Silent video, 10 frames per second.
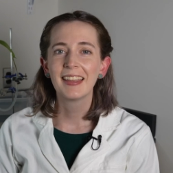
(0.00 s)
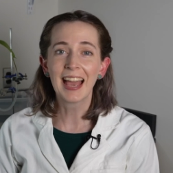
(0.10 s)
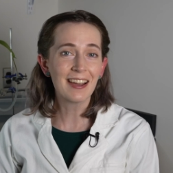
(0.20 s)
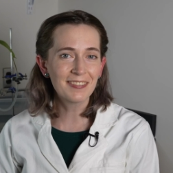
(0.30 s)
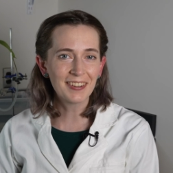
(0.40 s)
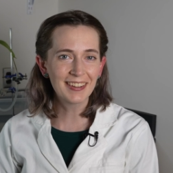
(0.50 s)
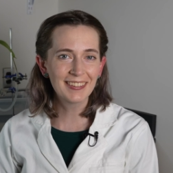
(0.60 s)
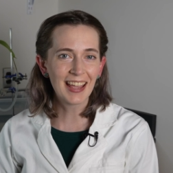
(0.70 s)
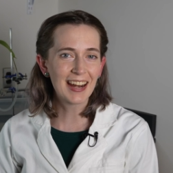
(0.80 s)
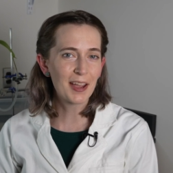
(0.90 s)
Have
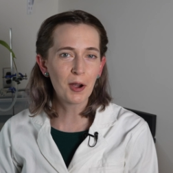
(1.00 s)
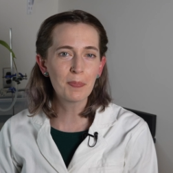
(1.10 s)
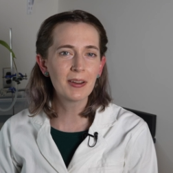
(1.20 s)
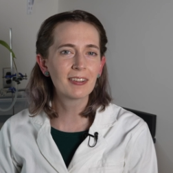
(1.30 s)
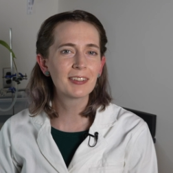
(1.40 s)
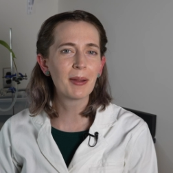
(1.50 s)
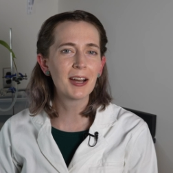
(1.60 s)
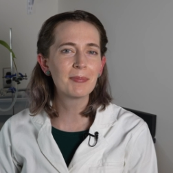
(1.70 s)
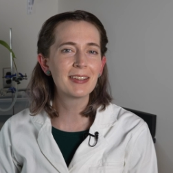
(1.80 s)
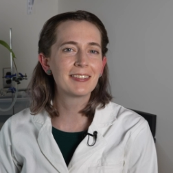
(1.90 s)
fun, and I hope your
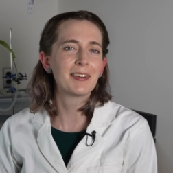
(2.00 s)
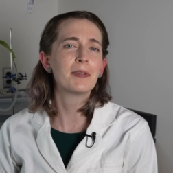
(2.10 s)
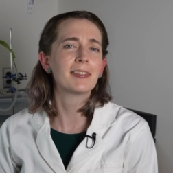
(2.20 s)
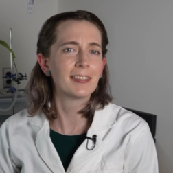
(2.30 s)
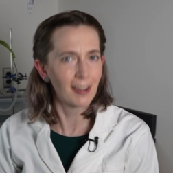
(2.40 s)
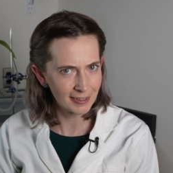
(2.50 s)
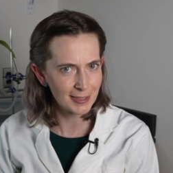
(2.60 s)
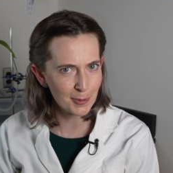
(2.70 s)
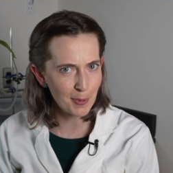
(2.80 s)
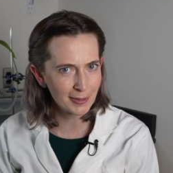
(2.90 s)
experiments don't suck
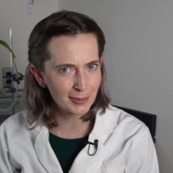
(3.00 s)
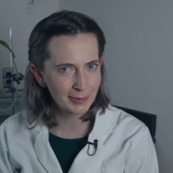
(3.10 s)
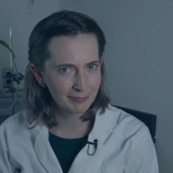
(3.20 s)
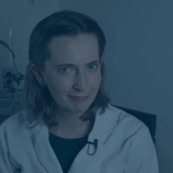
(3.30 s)
too much.